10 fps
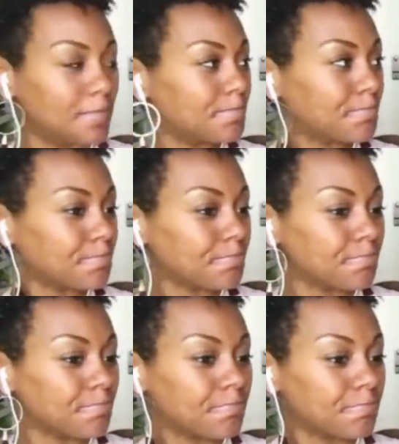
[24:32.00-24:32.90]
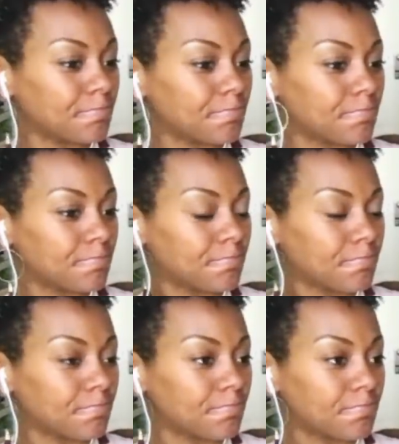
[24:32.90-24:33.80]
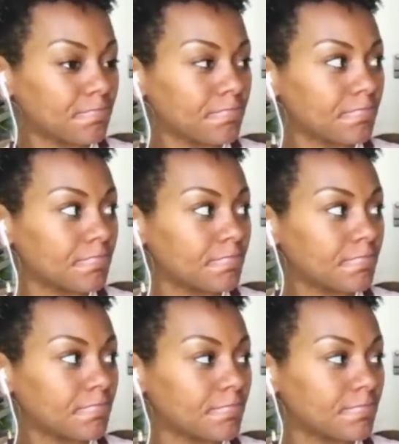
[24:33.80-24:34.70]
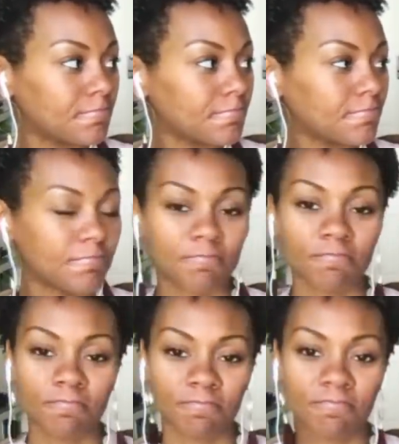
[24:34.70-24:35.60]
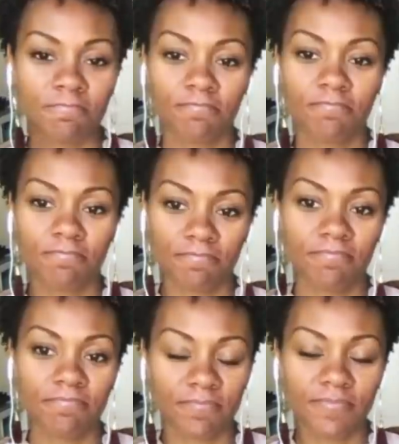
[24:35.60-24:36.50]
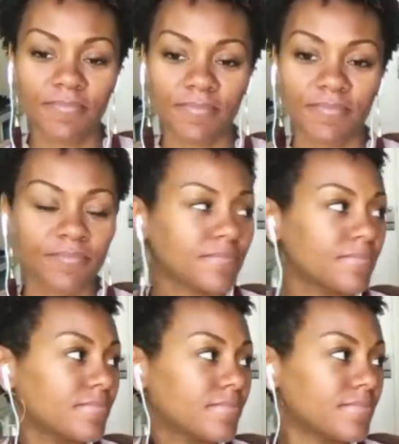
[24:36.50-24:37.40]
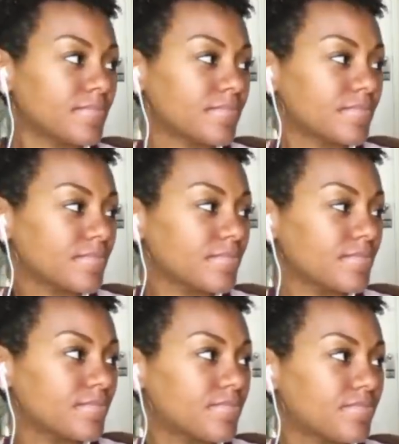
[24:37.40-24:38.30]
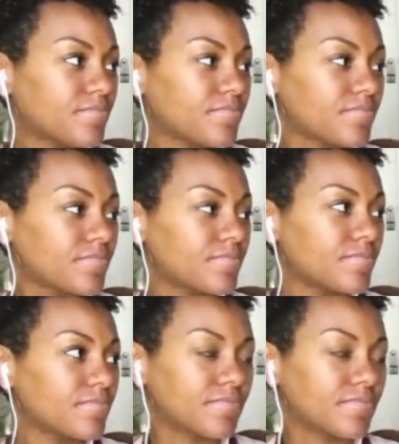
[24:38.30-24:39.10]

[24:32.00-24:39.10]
[no speech]